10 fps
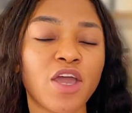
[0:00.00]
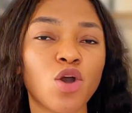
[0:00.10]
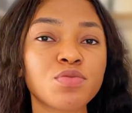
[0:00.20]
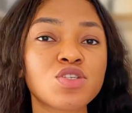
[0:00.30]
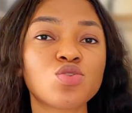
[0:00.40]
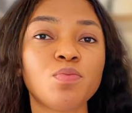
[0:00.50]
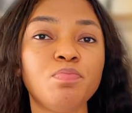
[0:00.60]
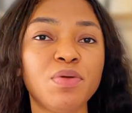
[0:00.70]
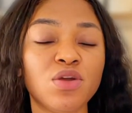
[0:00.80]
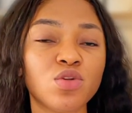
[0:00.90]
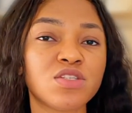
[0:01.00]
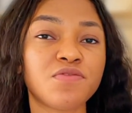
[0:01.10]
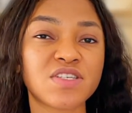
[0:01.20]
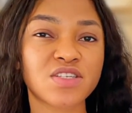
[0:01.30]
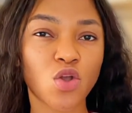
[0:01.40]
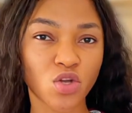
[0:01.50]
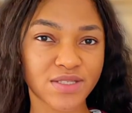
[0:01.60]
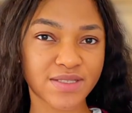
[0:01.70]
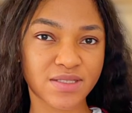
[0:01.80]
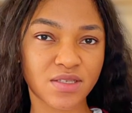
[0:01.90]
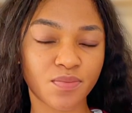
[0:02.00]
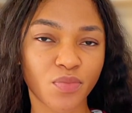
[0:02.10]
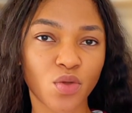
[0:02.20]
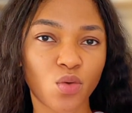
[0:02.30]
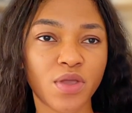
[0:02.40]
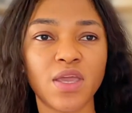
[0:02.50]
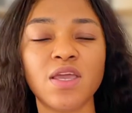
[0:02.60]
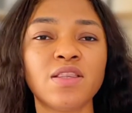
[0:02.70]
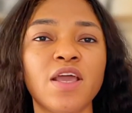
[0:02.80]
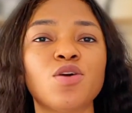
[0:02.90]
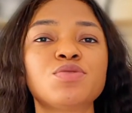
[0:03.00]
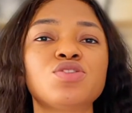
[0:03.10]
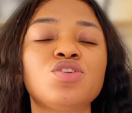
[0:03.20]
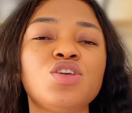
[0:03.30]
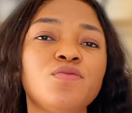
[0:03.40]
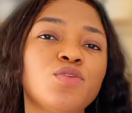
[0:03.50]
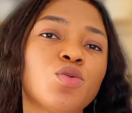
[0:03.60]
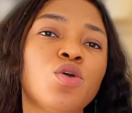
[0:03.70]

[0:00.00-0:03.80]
helps to build viscosity. Okay, it helps to give